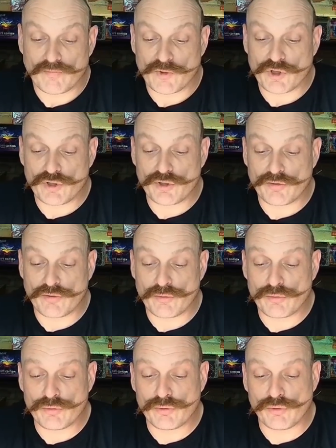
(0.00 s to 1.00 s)
Good.
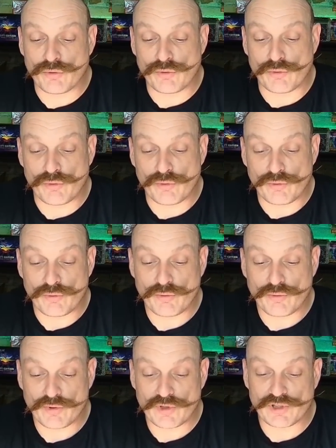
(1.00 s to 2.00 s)
Ooh.
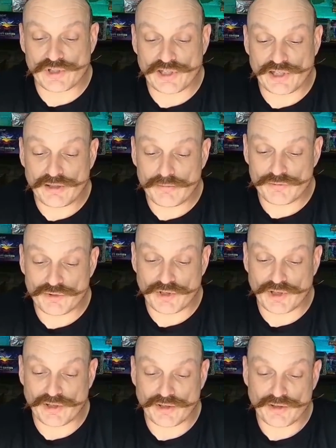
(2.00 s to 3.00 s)
Ah, golden ring. It's like